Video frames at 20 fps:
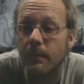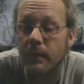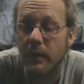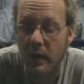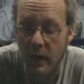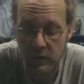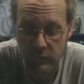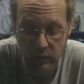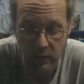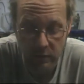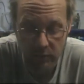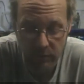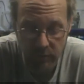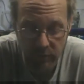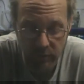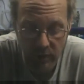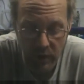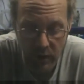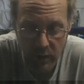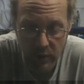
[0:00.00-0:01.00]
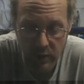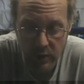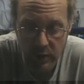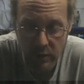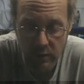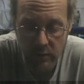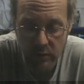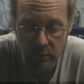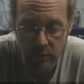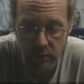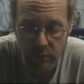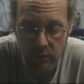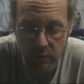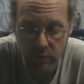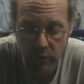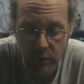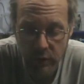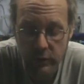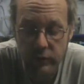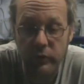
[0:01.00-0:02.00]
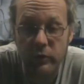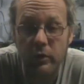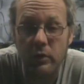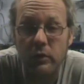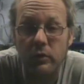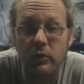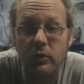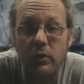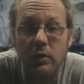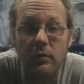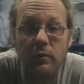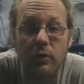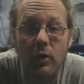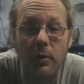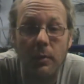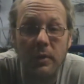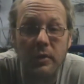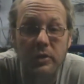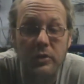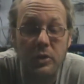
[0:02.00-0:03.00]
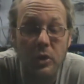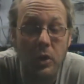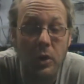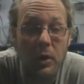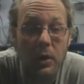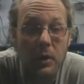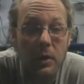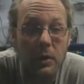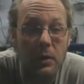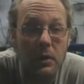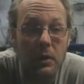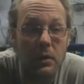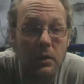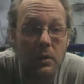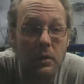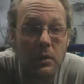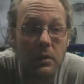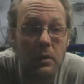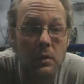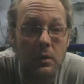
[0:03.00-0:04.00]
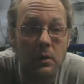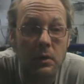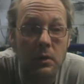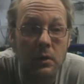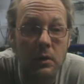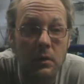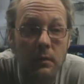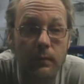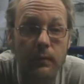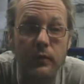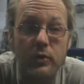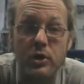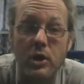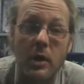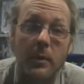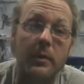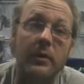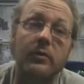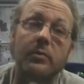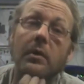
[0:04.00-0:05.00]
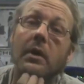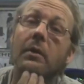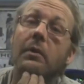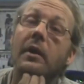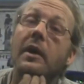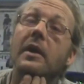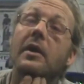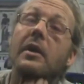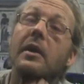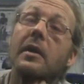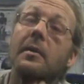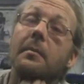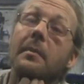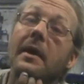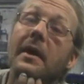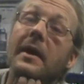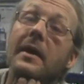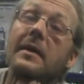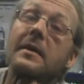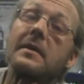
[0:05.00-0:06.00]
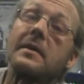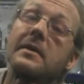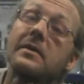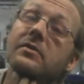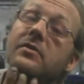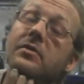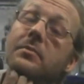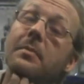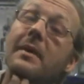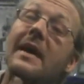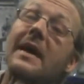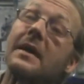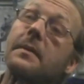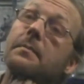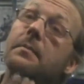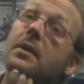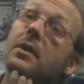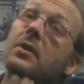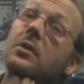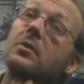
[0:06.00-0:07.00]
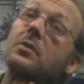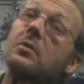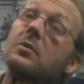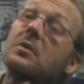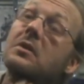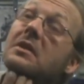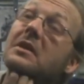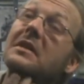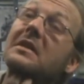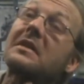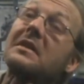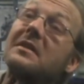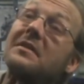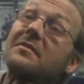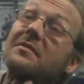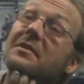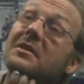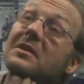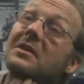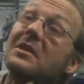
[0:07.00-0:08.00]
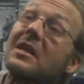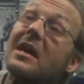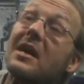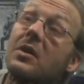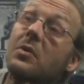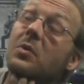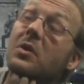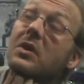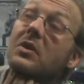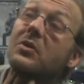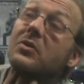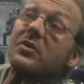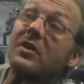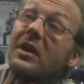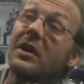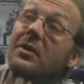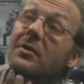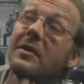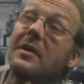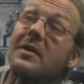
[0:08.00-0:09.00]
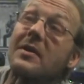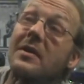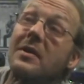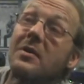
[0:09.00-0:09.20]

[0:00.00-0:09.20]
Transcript: that I take very, very seriously and very much to heart. Jeremy's my right-hand man. He's the backbone of a lot of what goes on around